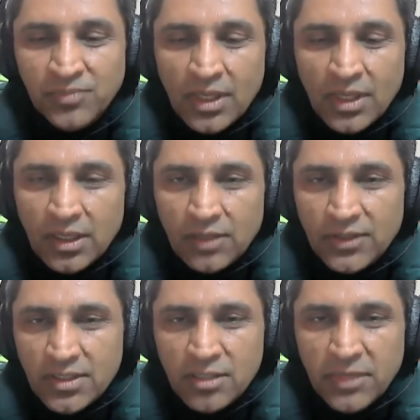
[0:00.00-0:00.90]
if it
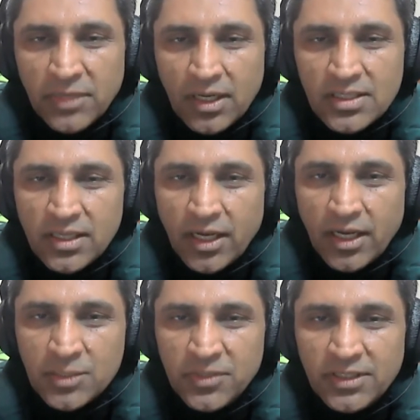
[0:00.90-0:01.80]
doesn't make us an
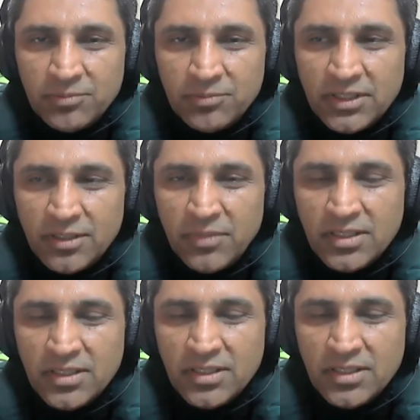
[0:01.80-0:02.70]
expert, but it makes us
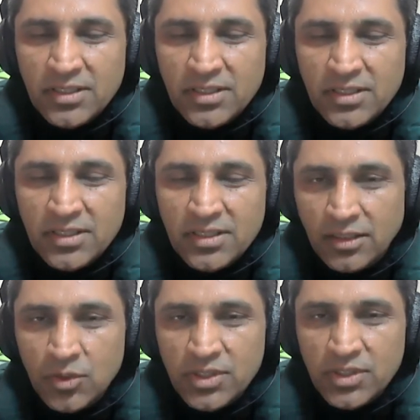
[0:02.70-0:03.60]
then an
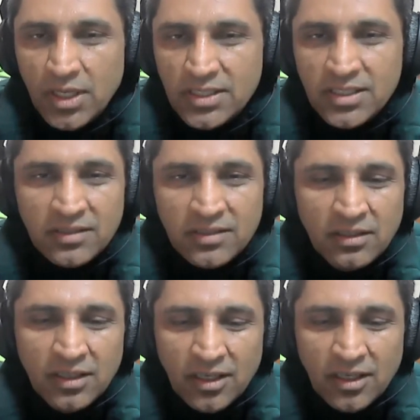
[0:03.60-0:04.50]
enthusiast in
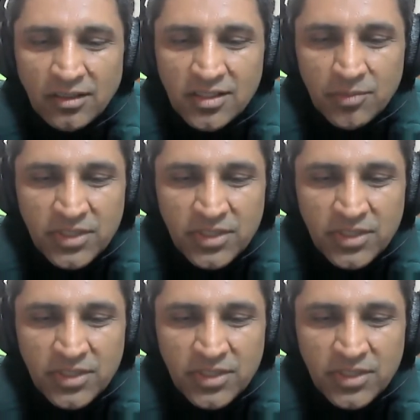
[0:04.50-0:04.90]
this subject.